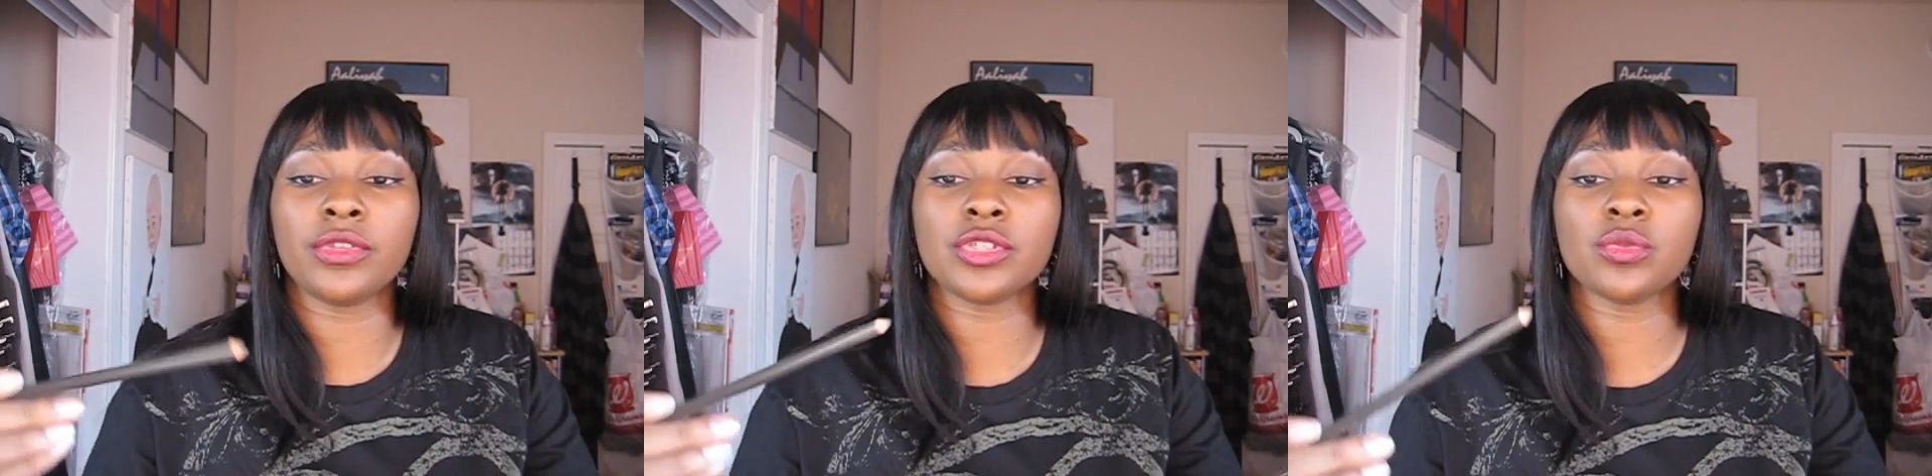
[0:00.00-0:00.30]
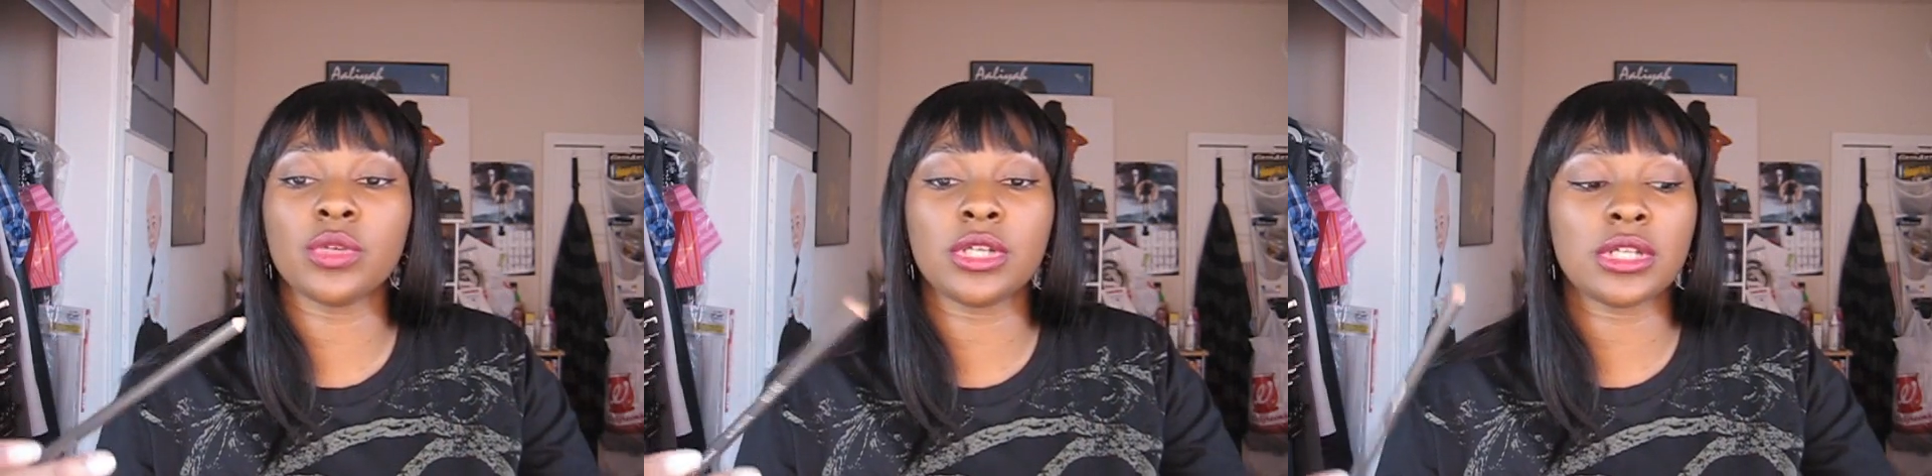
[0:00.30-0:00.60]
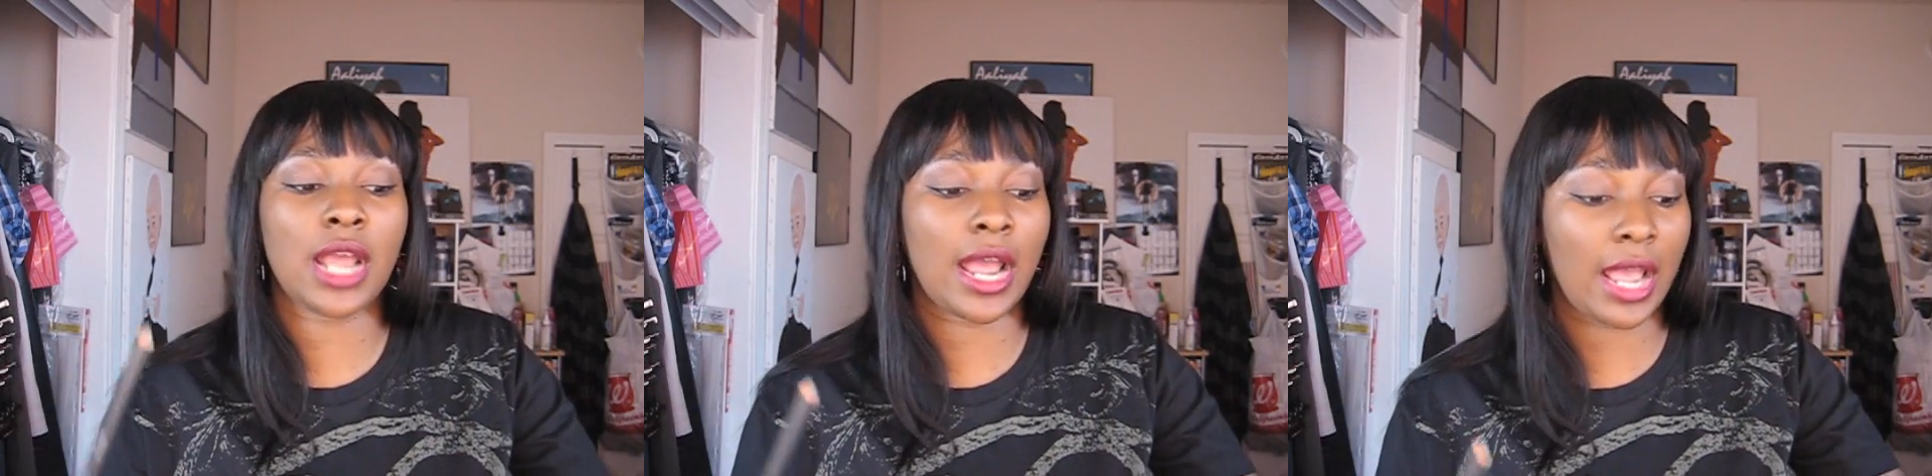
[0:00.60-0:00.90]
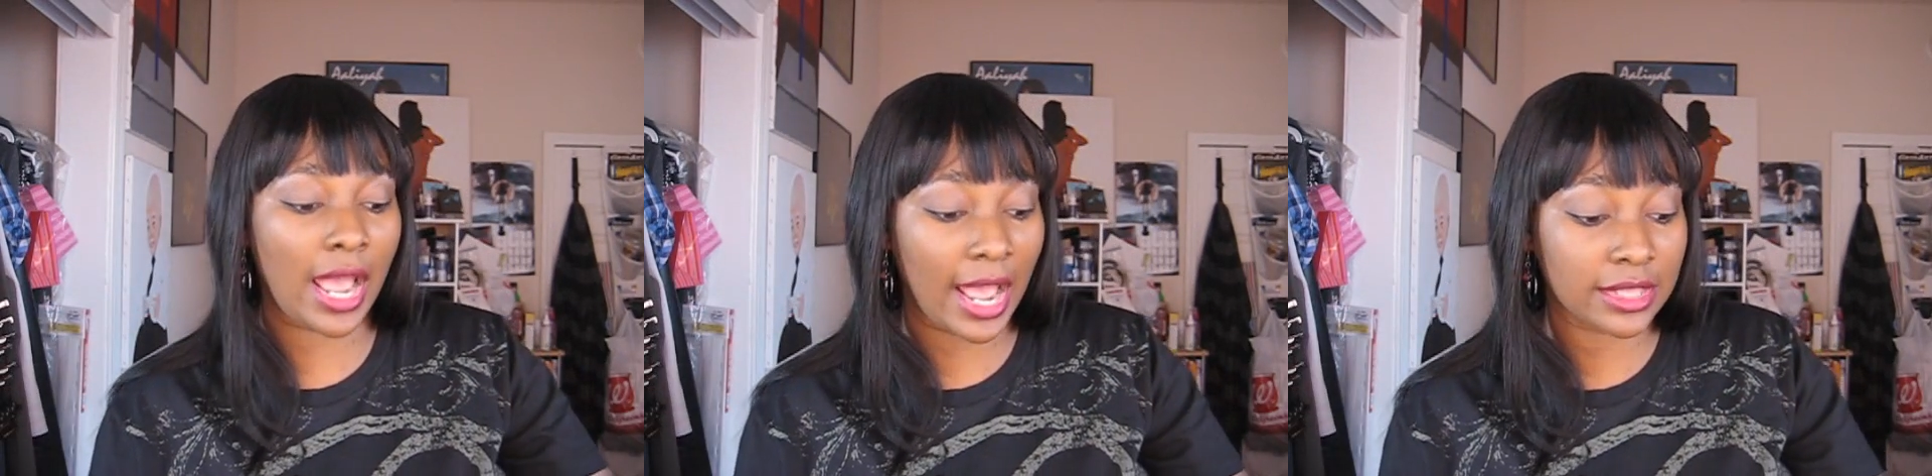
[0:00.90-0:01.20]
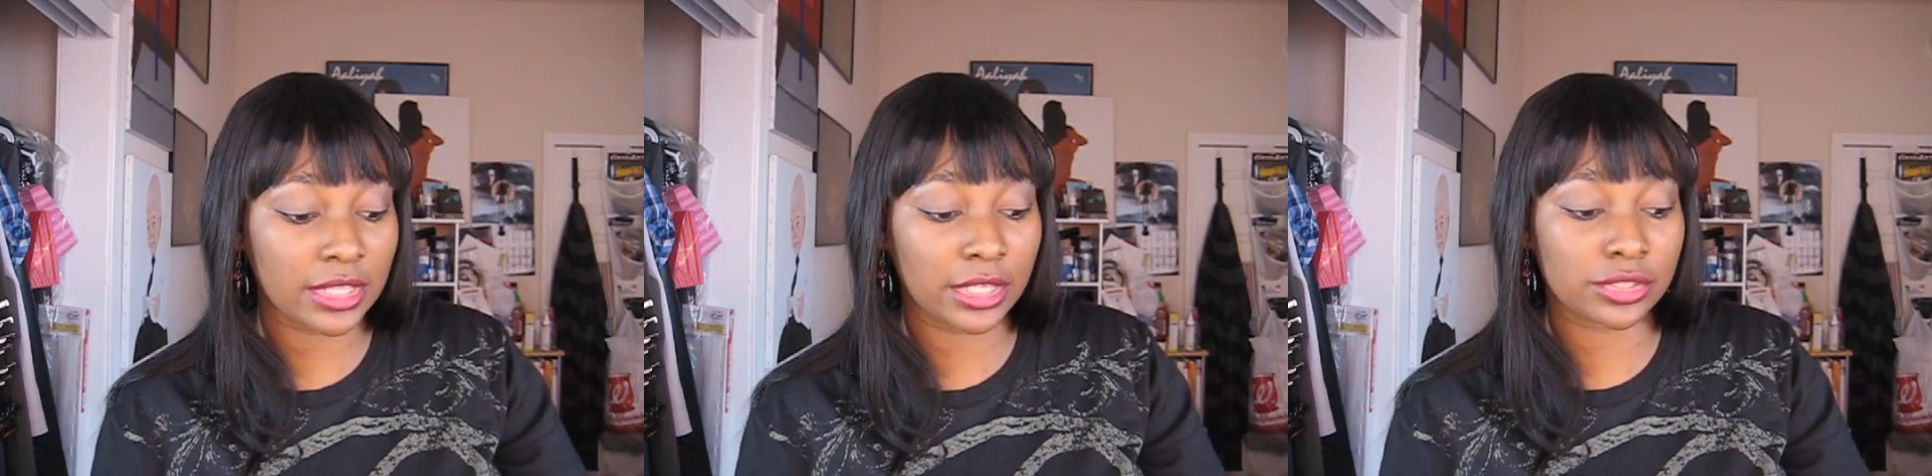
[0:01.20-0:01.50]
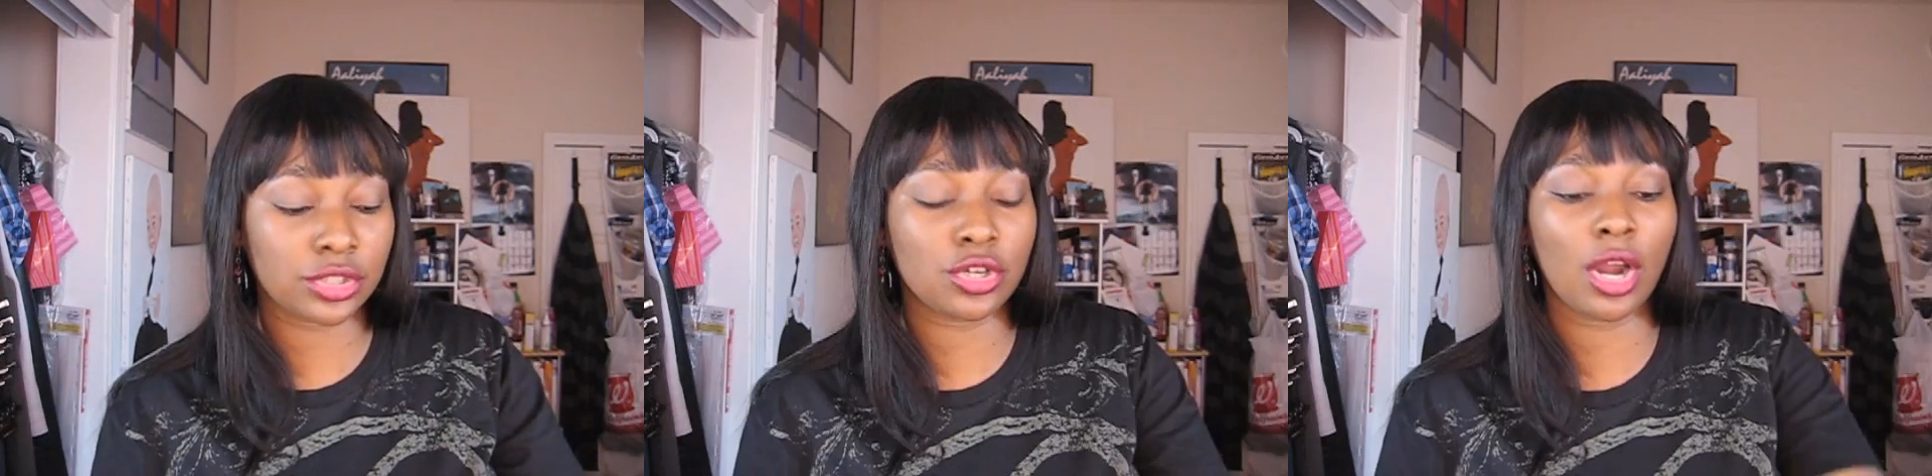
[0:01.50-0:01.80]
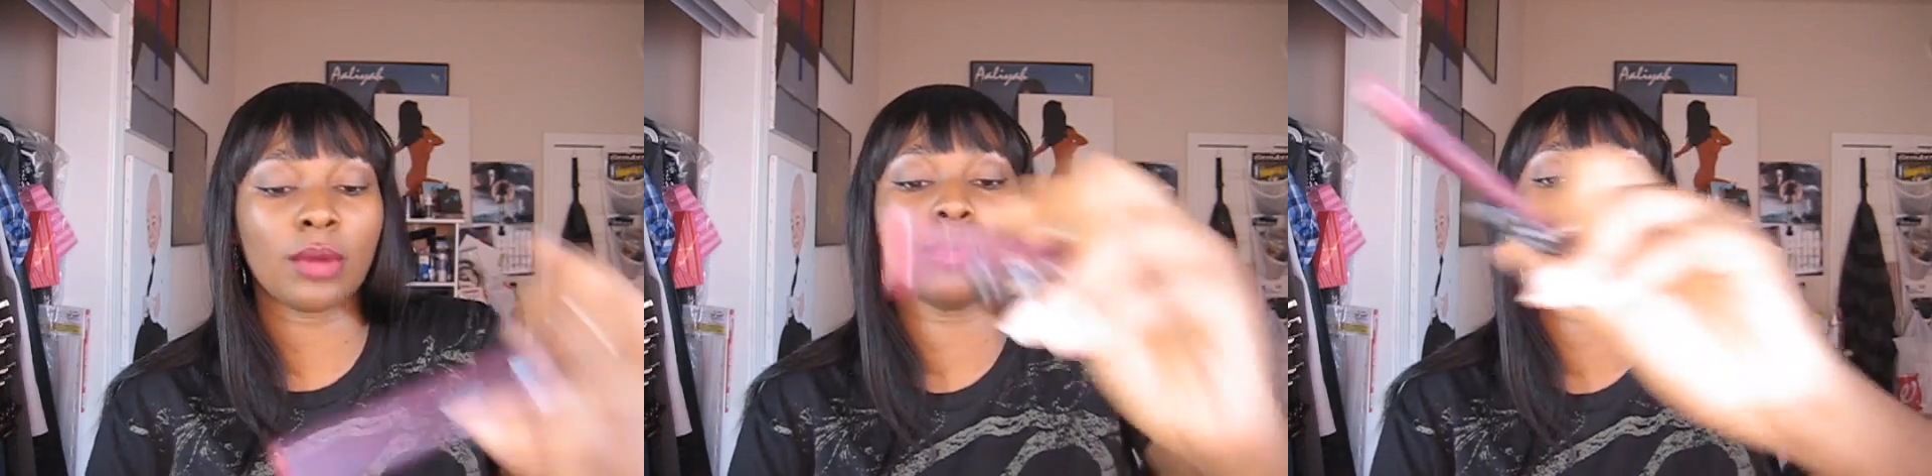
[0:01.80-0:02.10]
This one, I think it's a
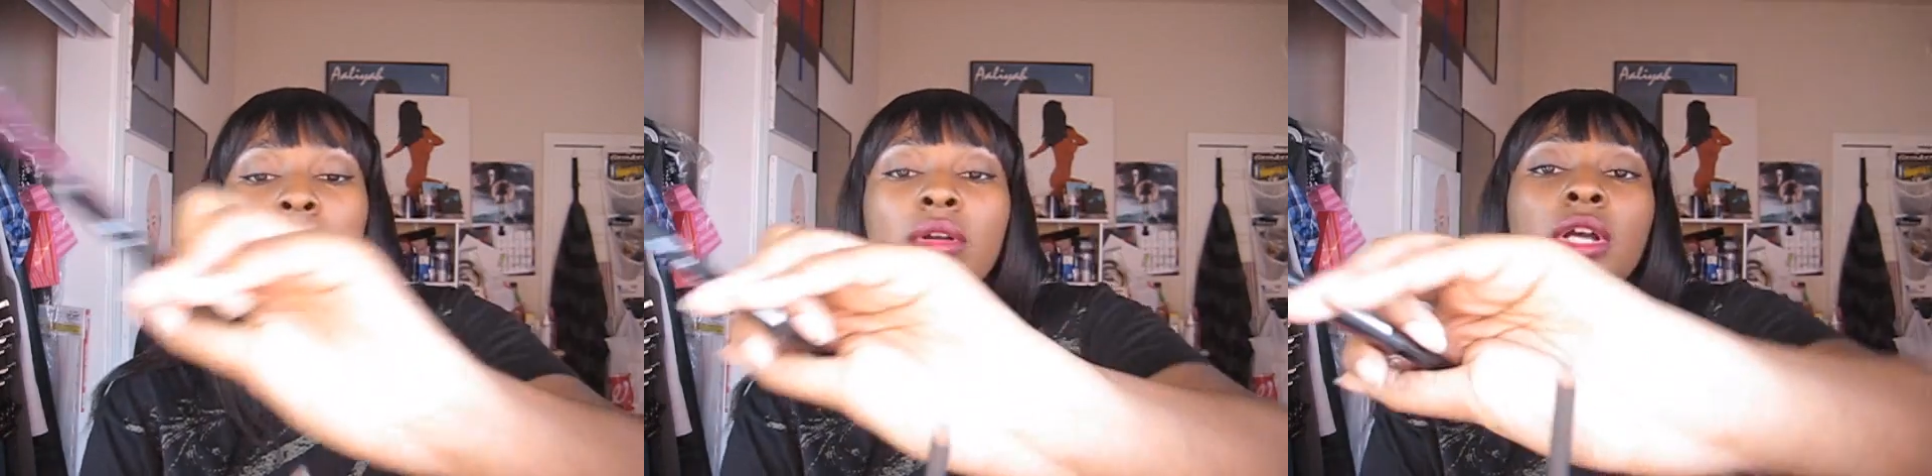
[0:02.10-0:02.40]
dark brown